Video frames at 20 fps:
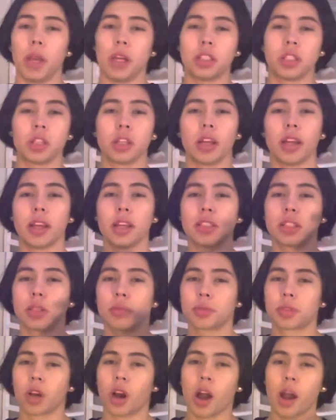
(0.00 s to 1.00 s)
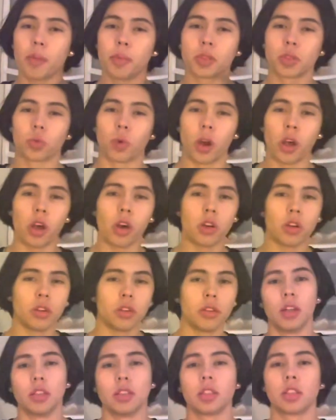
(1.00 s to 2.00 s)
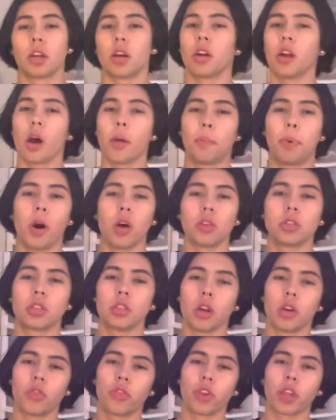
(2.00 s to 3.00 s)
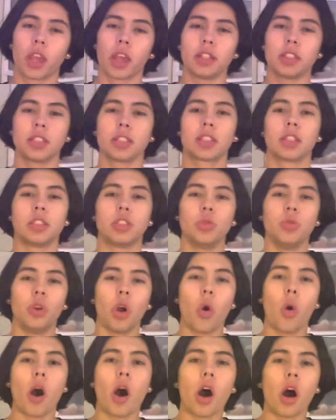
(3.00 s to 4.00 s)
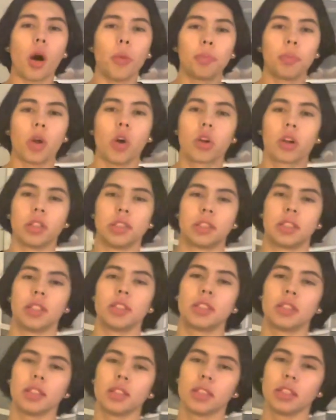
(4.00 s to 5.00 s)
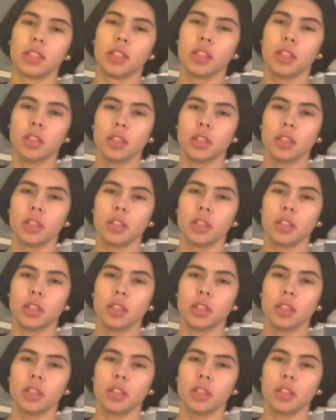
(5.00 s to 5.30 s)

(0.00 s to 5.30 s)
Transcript: sure to hit subscribe as well. Turn on post notifications because you know I upload consistently.